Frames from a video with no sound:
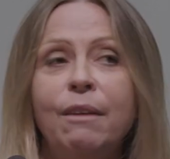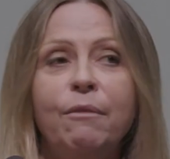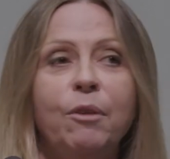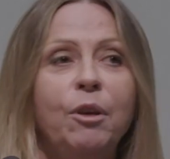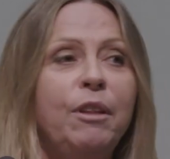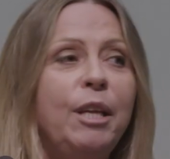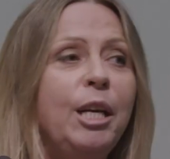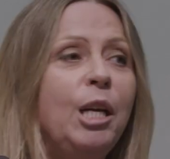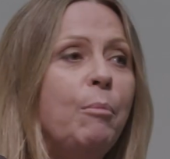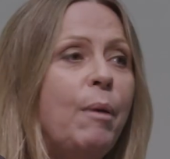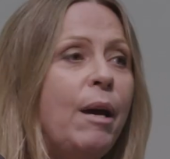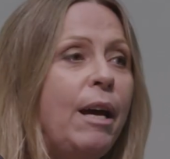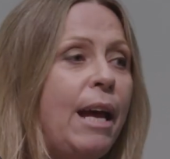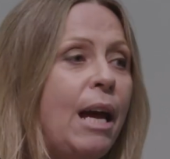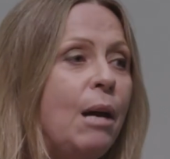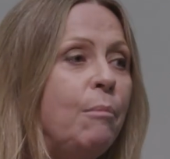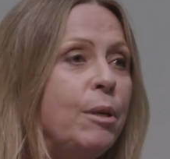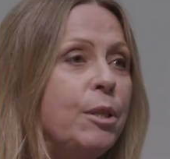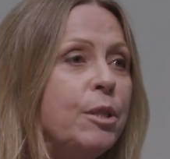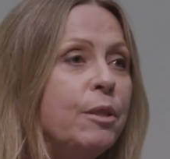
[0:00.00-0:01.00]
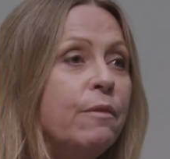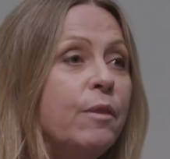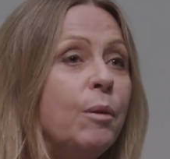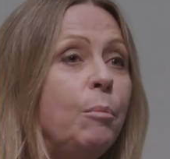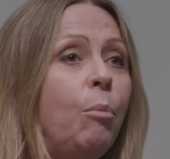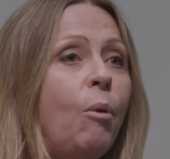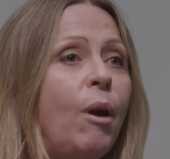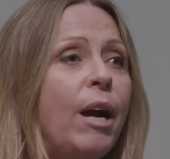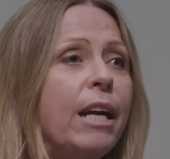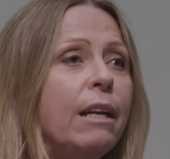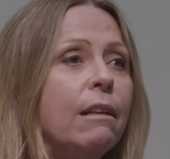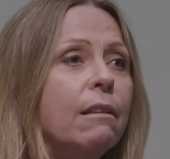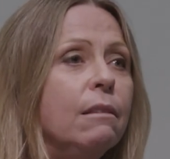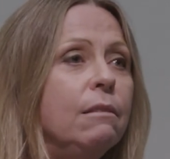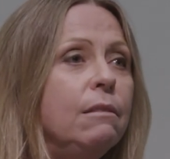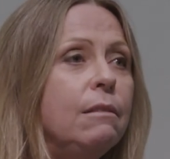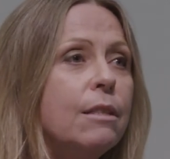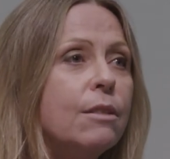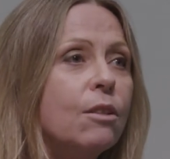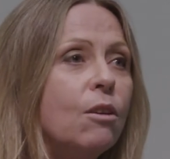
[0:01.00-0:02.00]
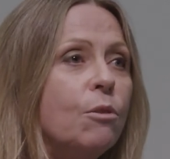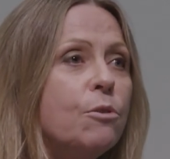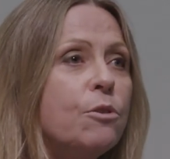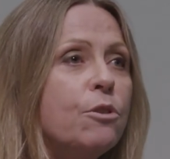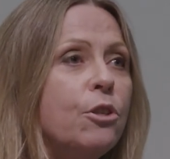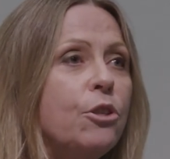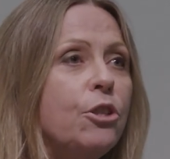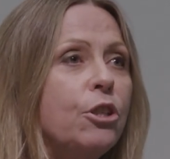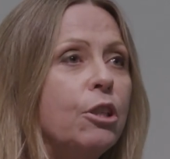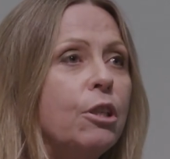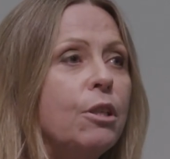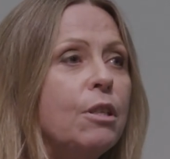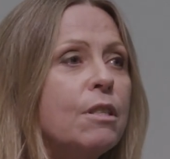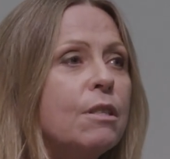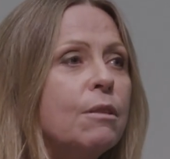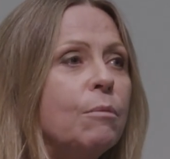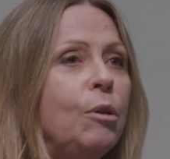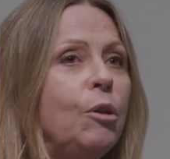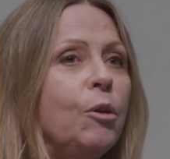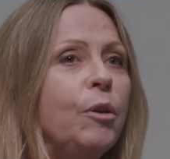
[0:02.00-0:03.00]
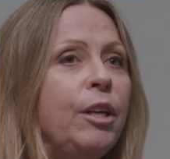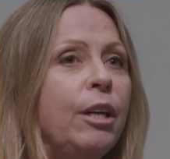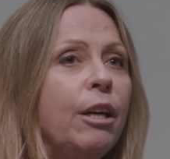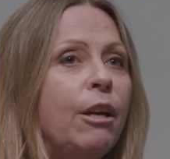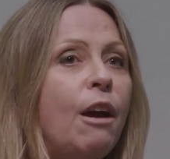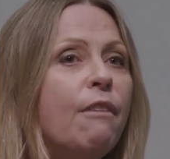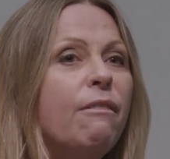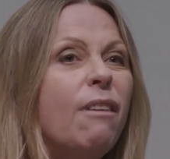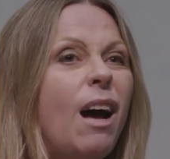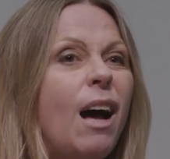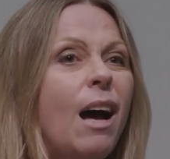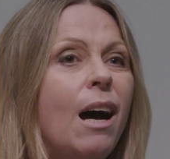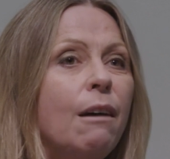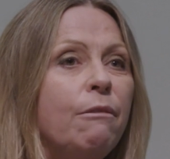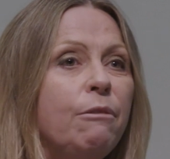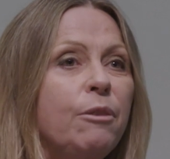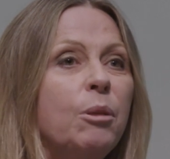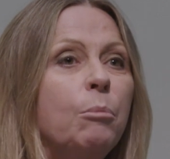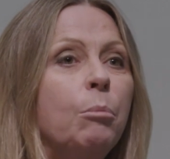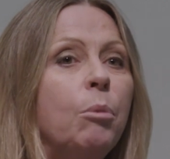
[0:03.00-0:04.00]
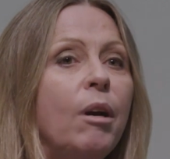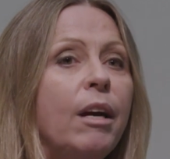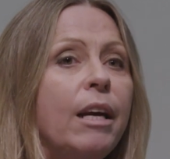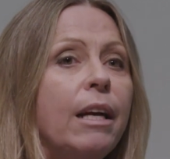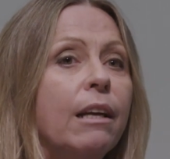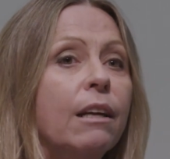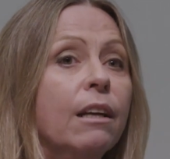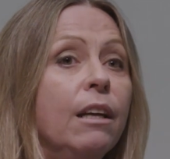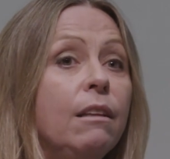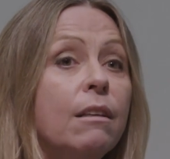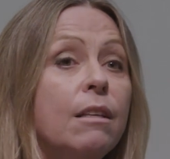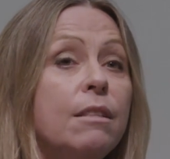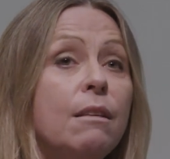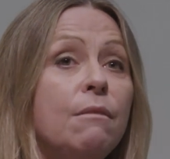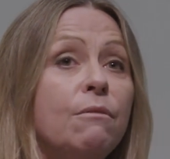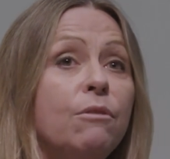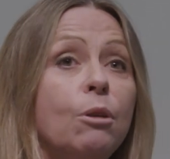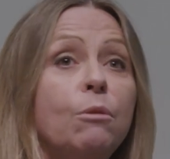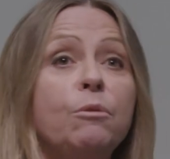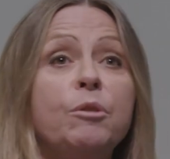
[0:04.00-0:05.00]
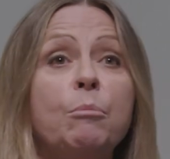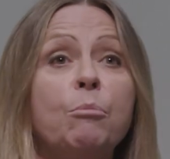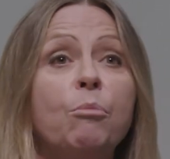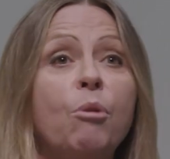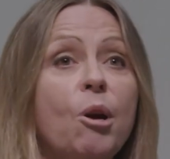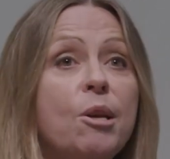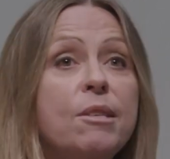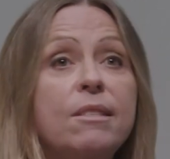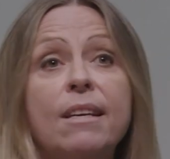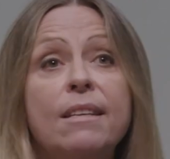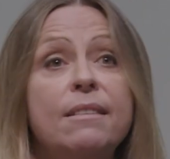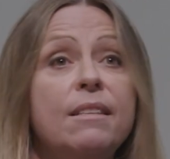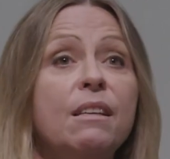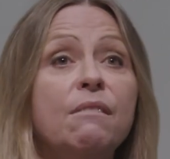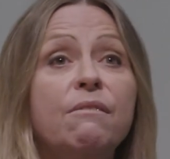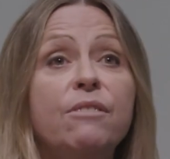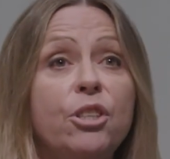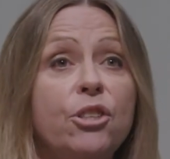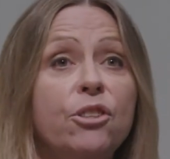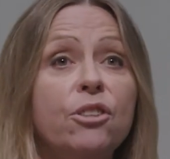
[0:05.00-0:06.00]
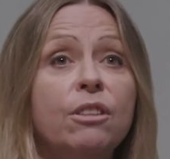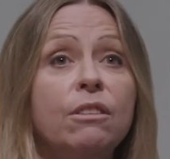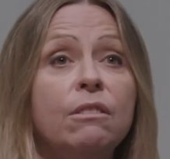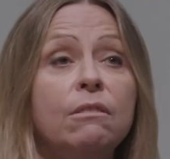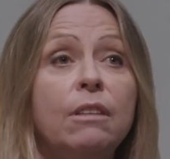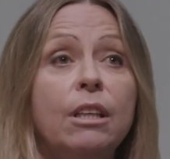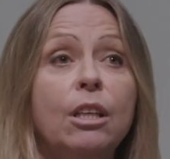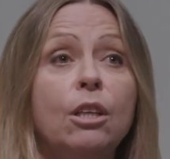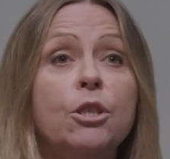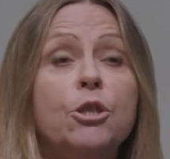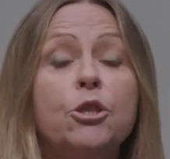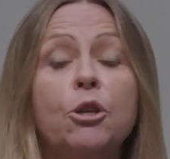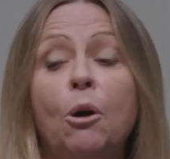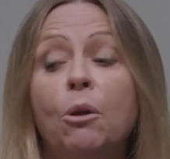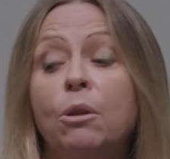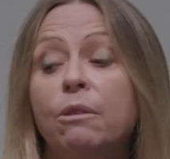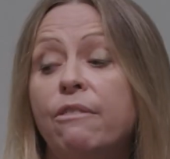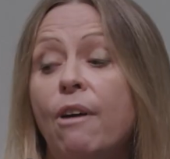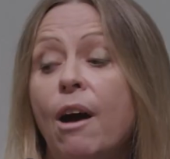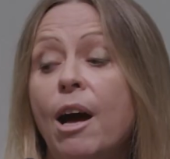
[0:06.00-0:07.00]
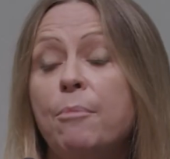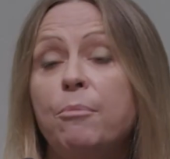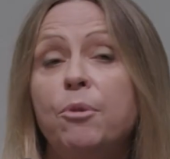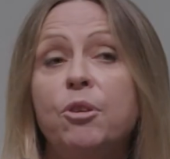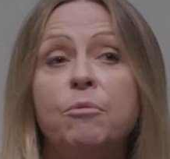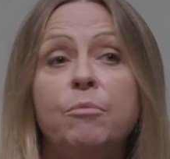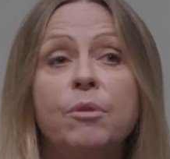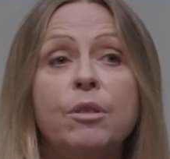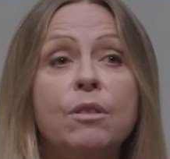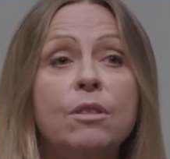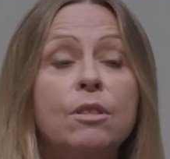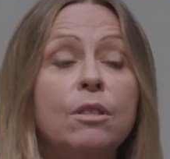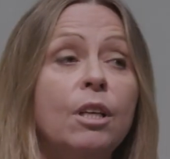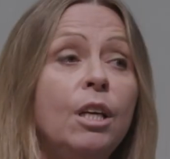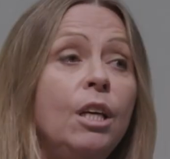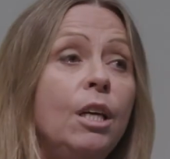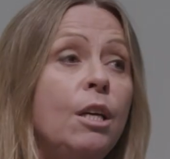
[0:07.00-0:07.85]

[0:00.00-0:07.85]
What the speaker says: If you think about how much of the brain this constitutes, we're looking at over half of the brain that's involved in processing vision and control of eye movements.